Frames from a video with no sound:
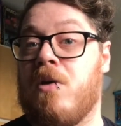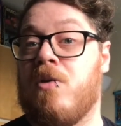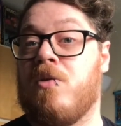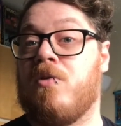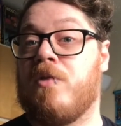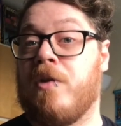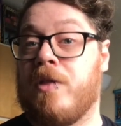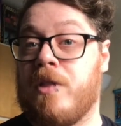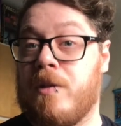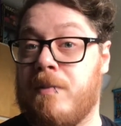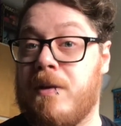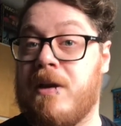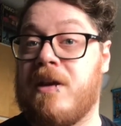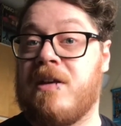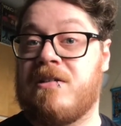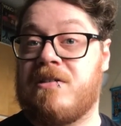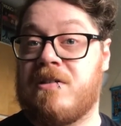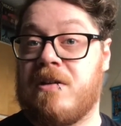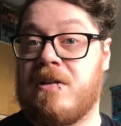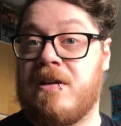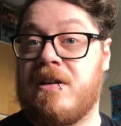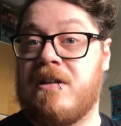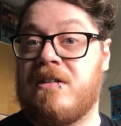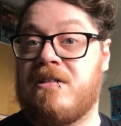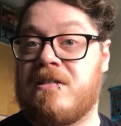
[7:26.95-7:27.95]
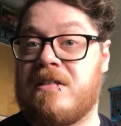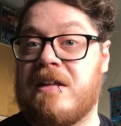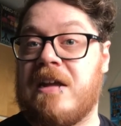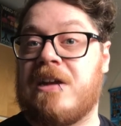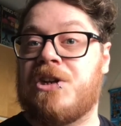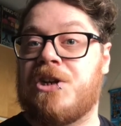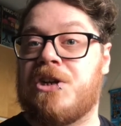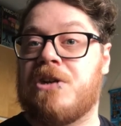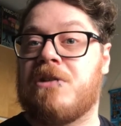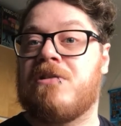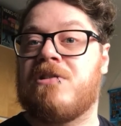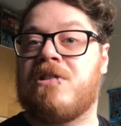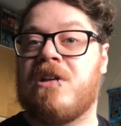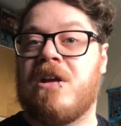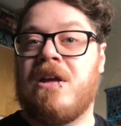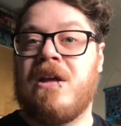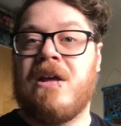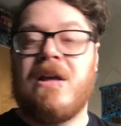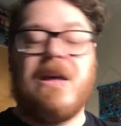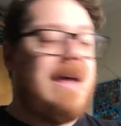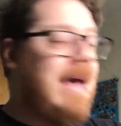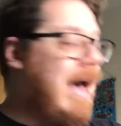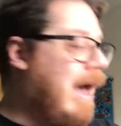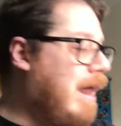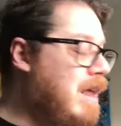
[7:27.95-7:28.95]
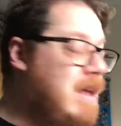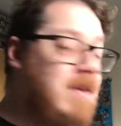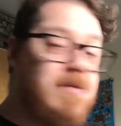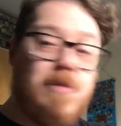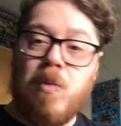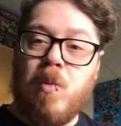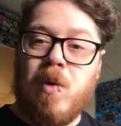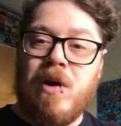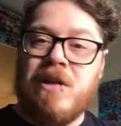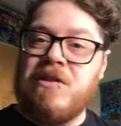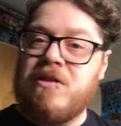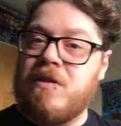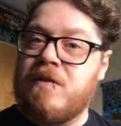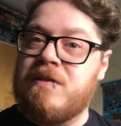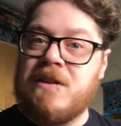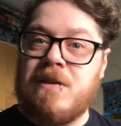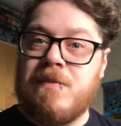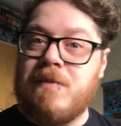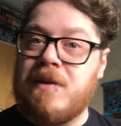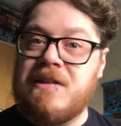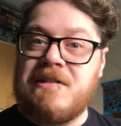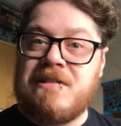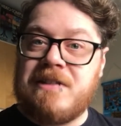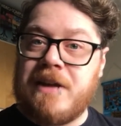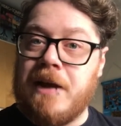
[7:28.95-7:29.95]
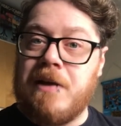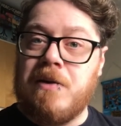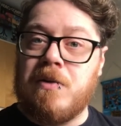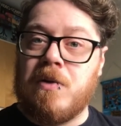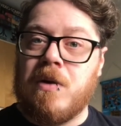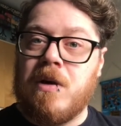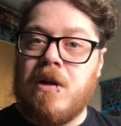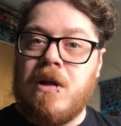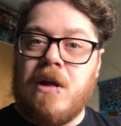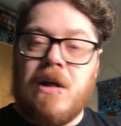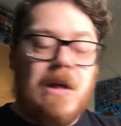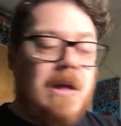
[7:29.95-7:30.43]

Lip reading: over the bigger size statues, and even ones of similar scale.